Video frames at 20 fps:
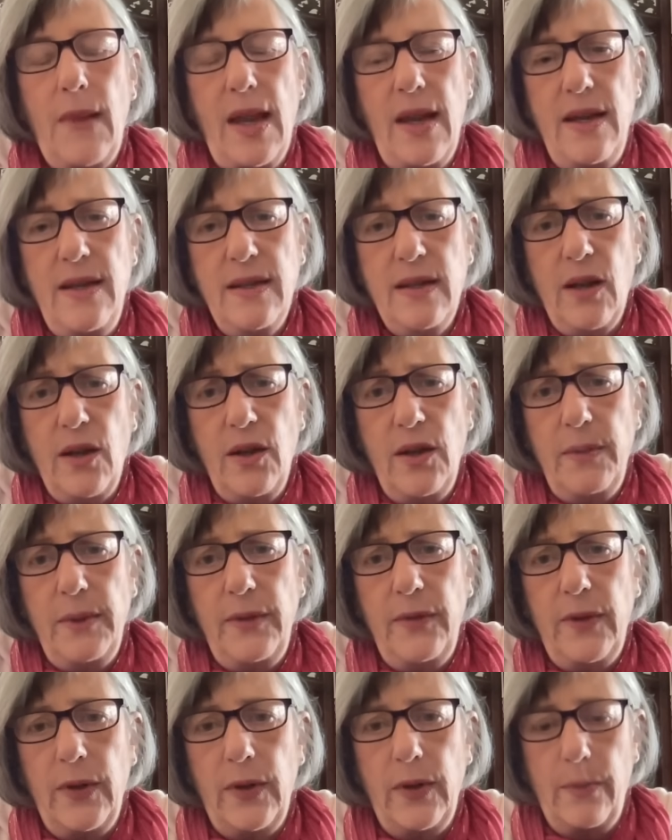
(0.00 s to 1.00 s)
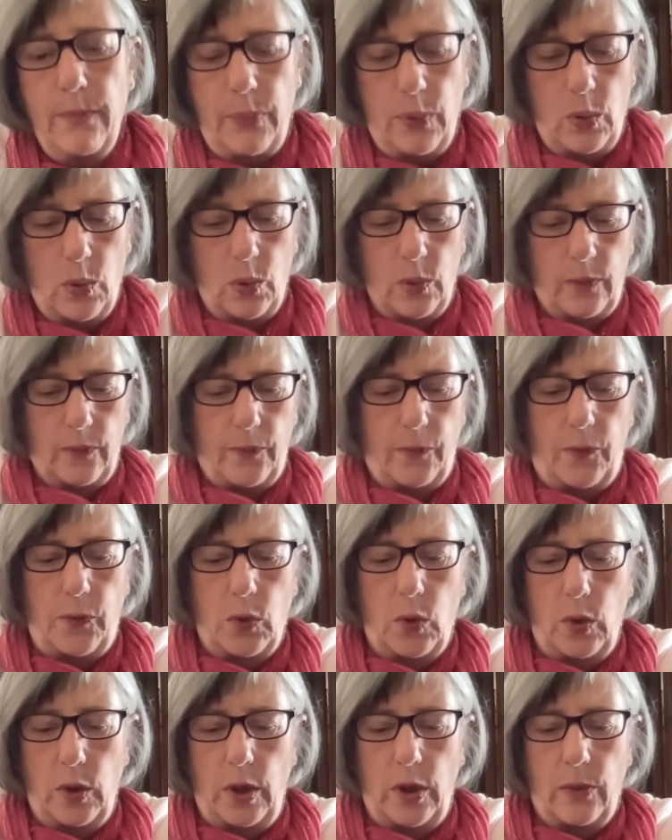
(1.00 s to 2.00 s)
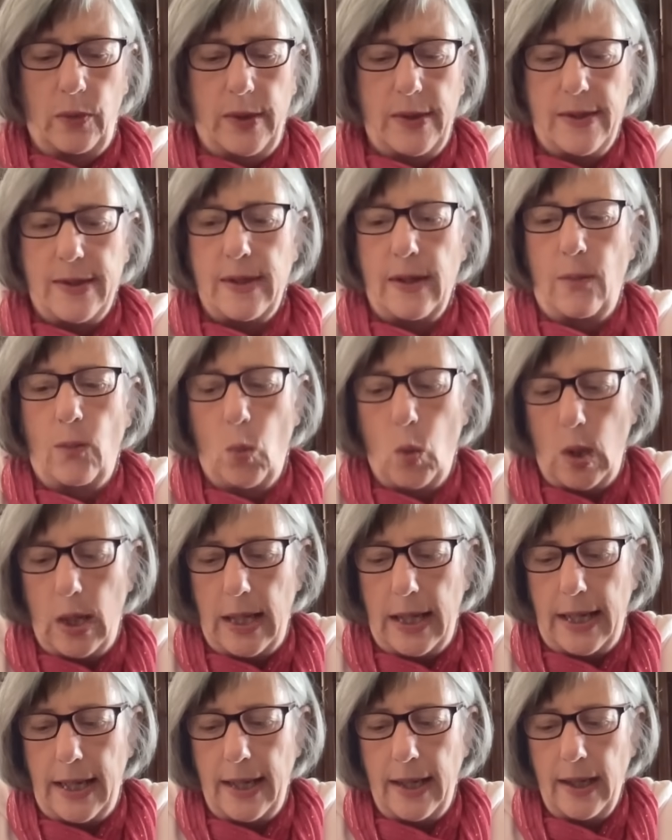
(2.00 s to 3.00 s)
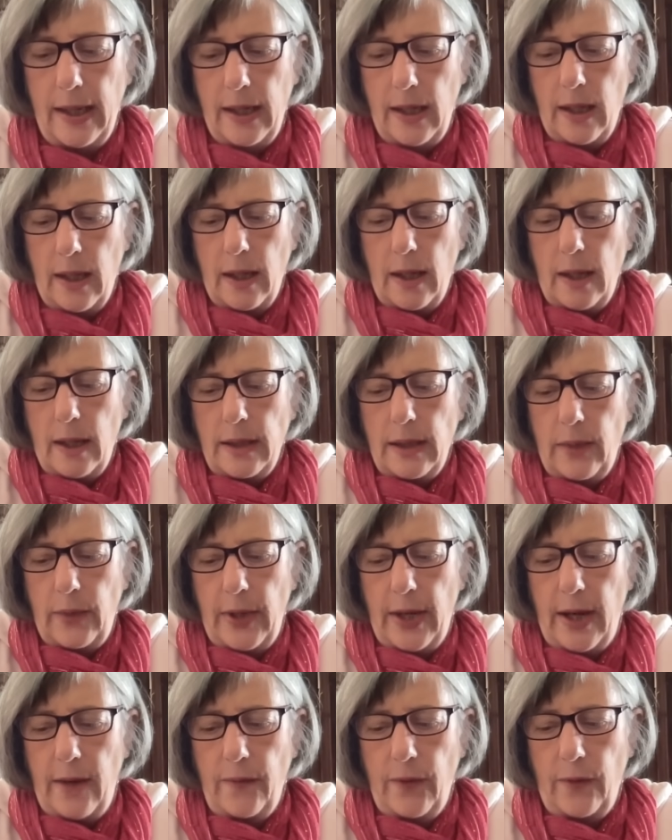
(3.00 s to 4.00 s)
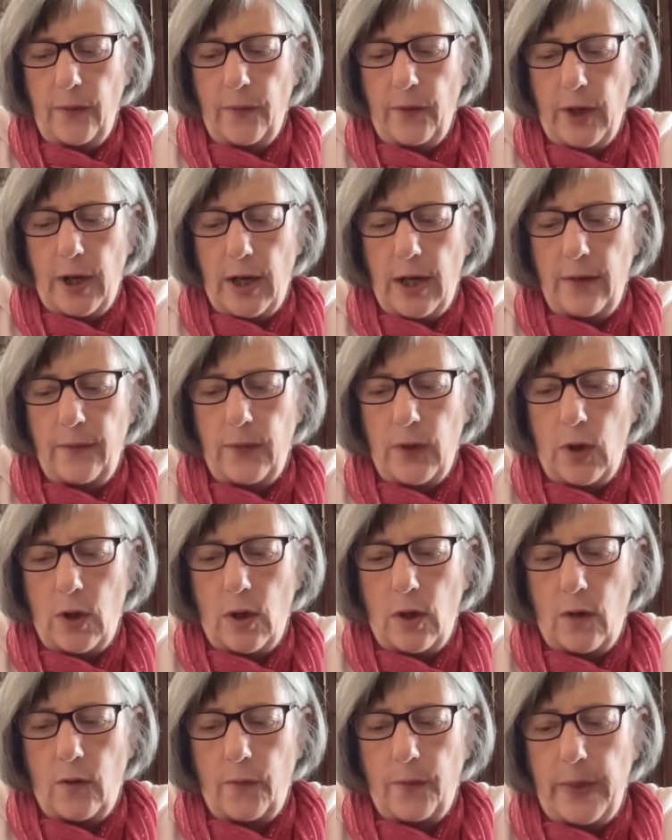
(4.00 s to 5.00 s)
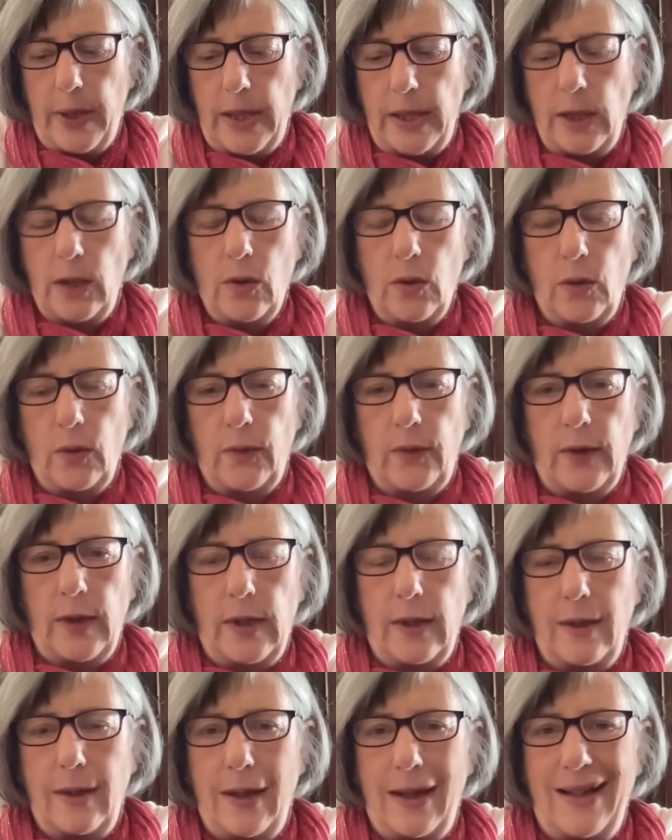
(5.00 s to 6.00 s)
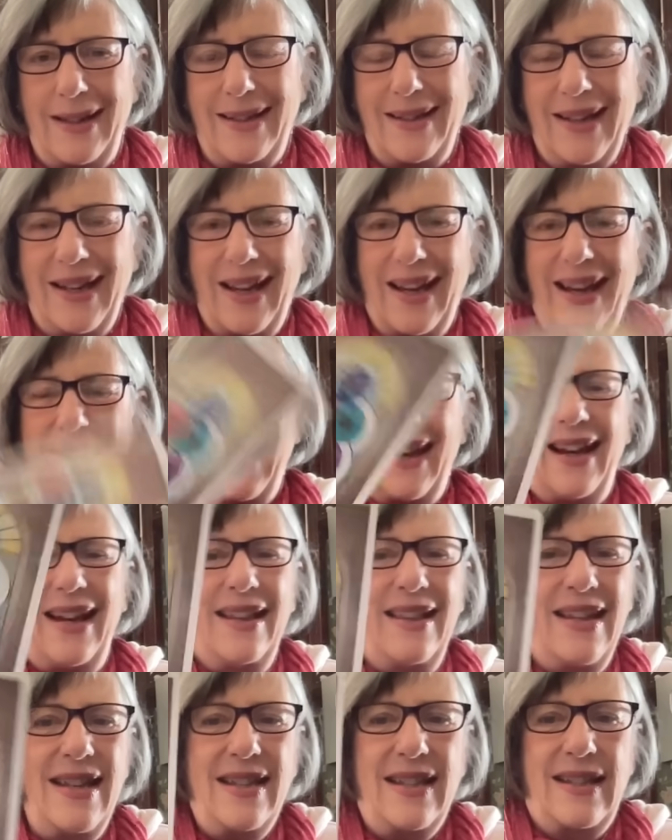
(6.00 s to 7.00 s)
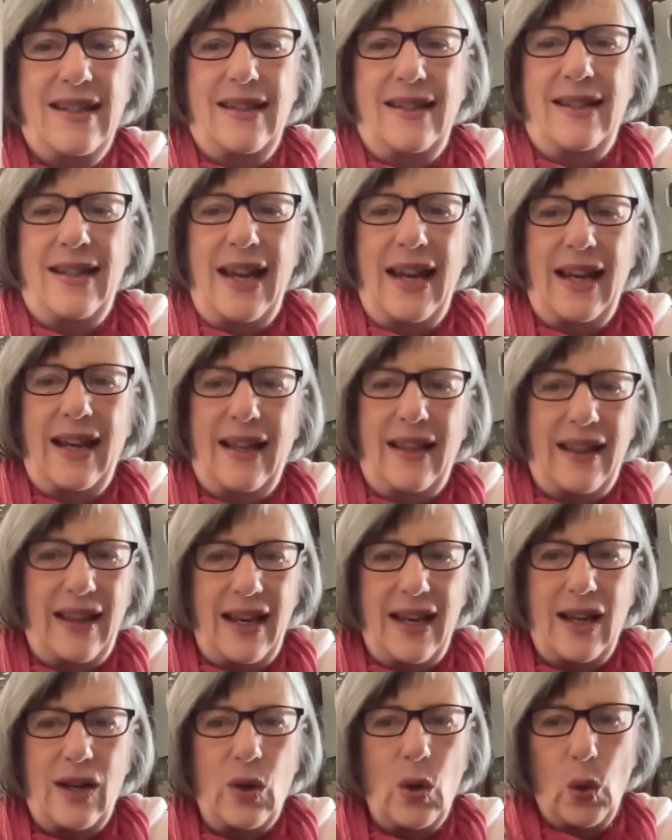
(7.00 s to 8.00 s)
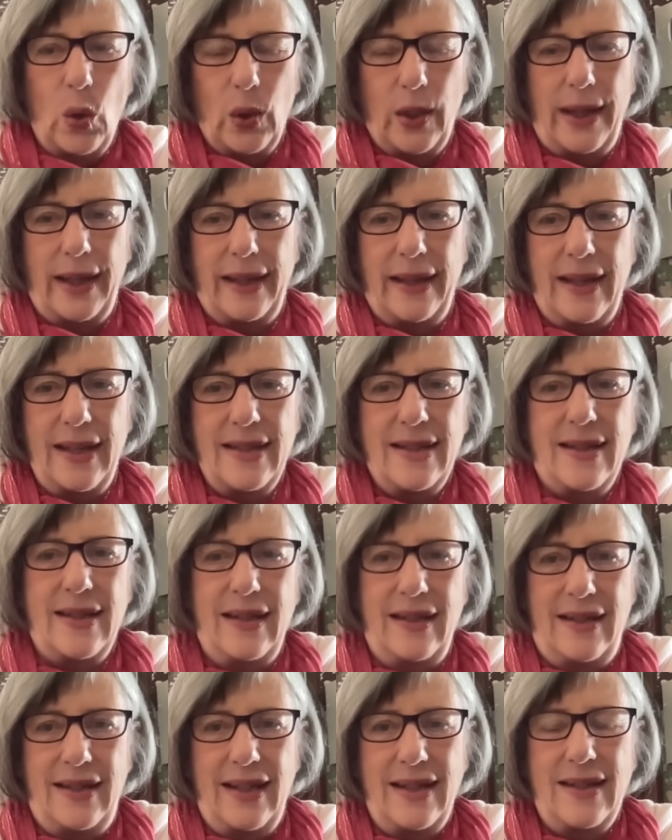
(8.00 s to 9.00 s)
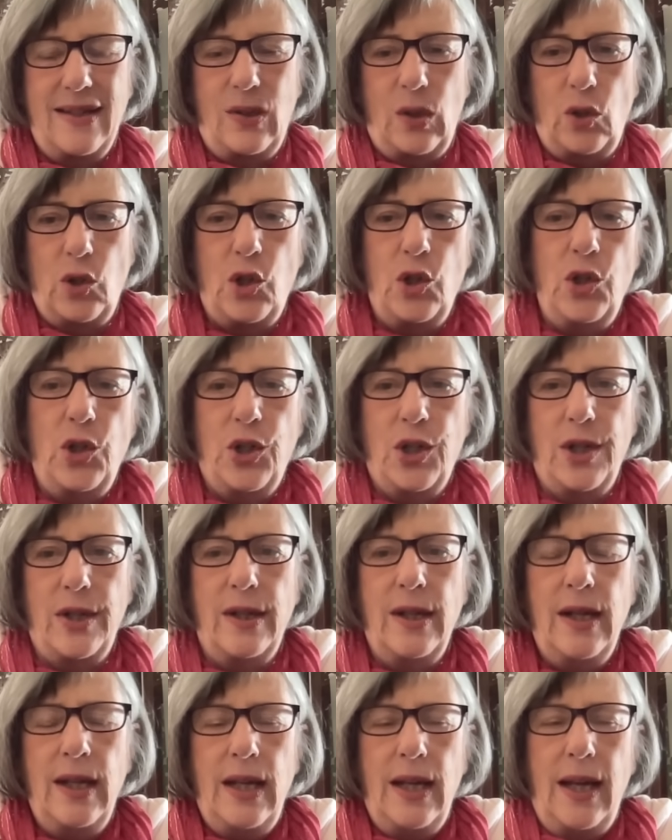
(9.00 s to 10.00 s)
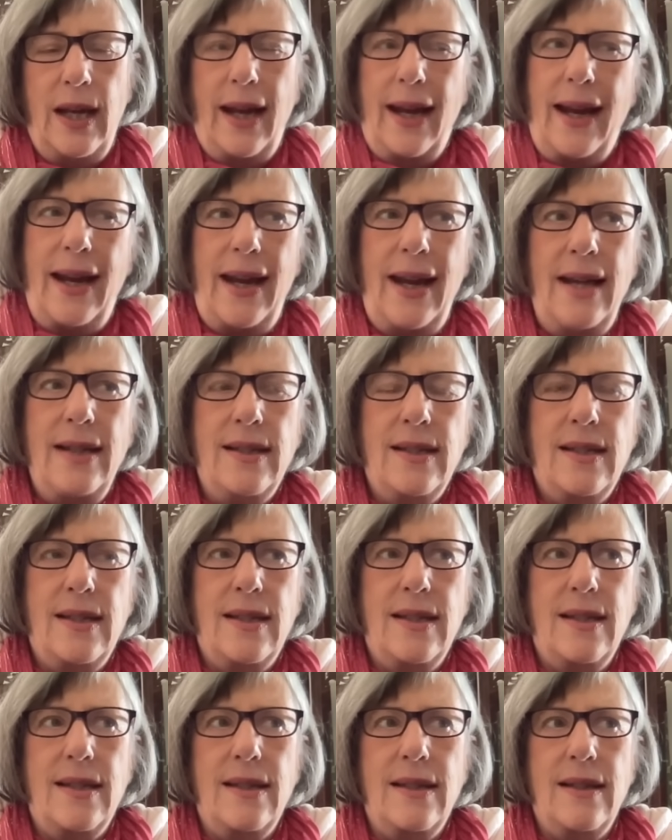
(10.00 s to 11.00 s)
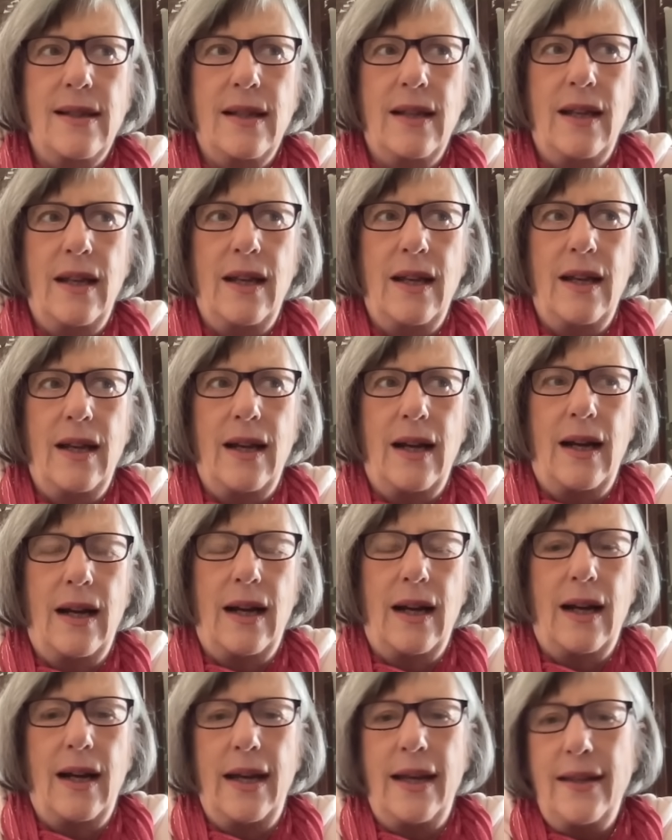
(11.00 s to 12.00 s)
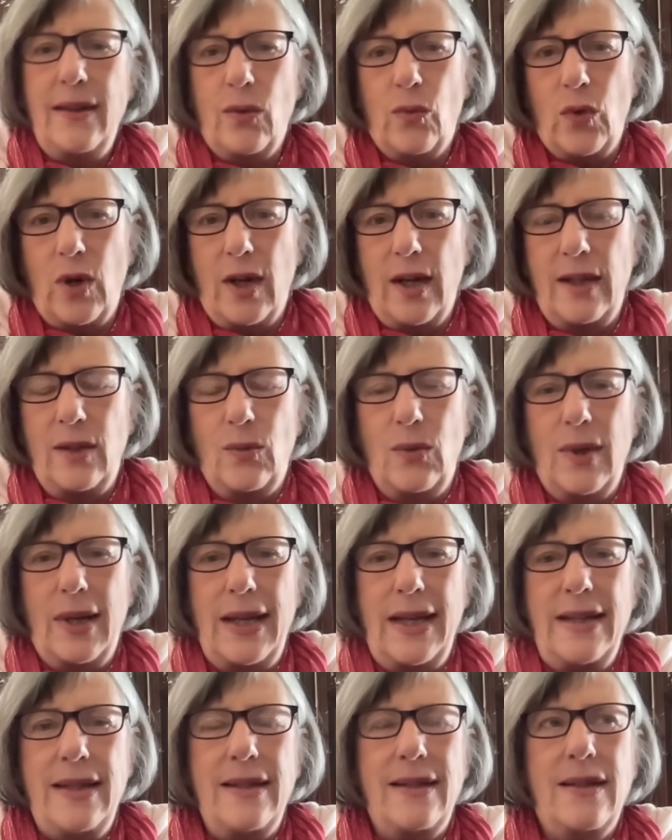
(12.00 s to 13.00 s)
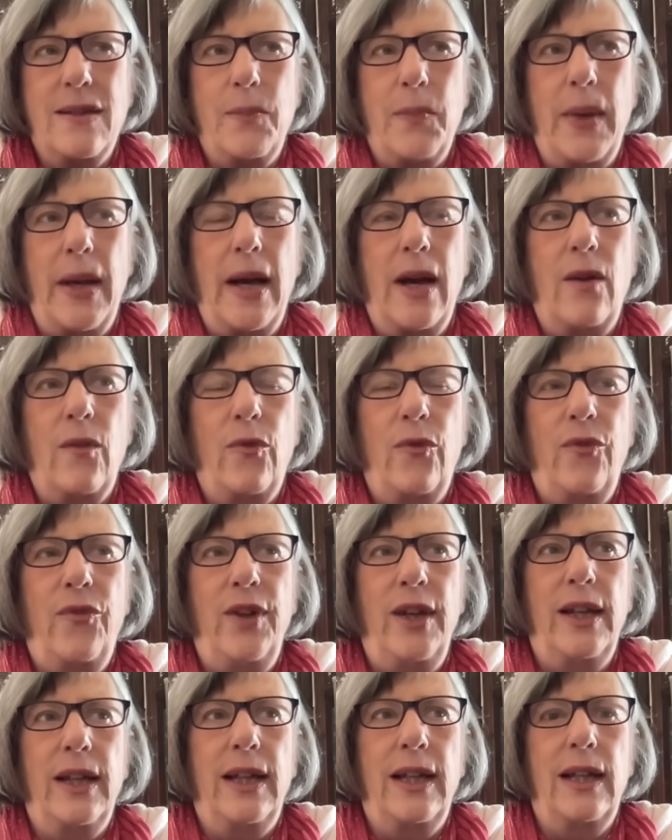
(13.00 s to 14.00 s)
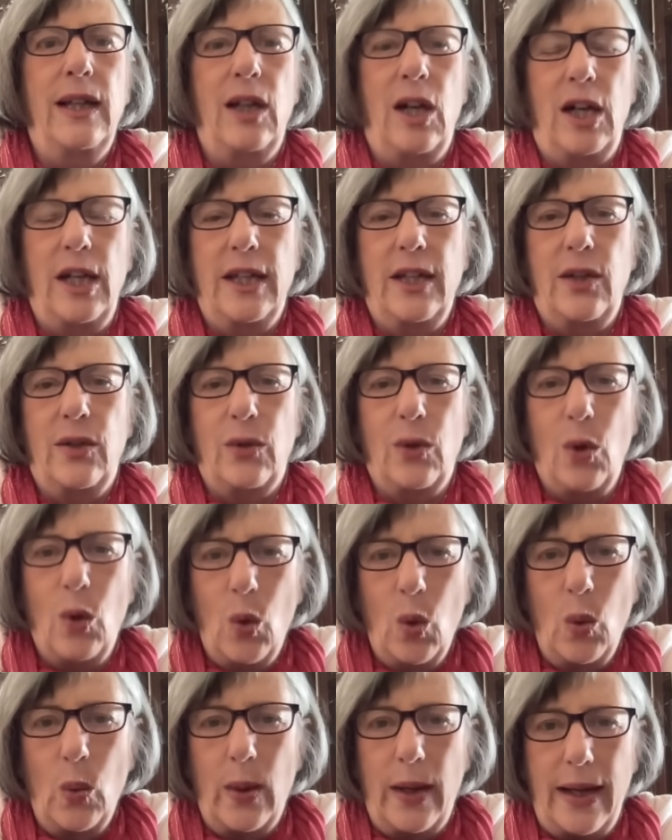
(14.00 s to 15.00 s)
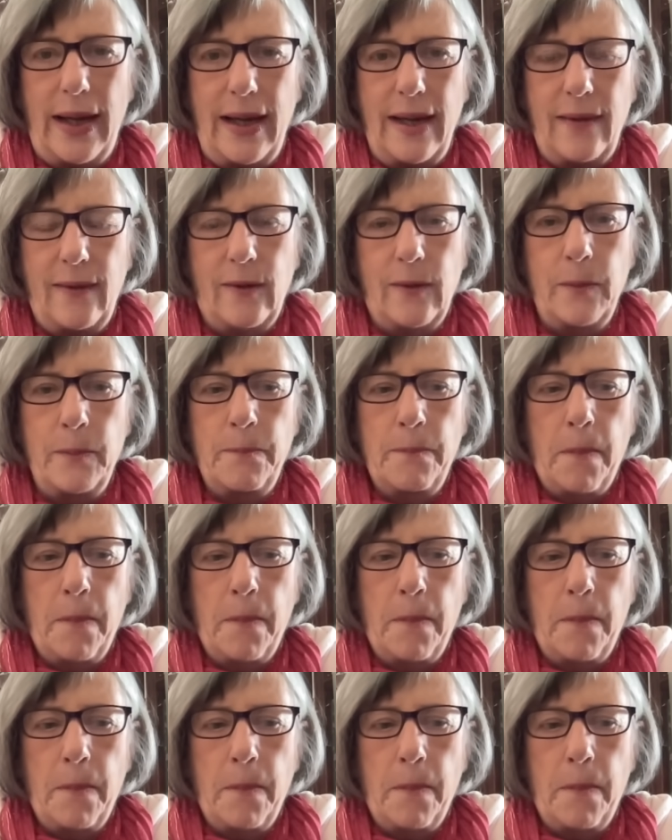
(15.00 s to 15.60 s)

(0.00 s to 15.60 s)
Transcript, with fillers: is going to be very important for you in some way. Now we have the Five of Pentacles, and it, in this deck, they're calling this destitution. It's uh, in the right of ways. It's about feeling like you're always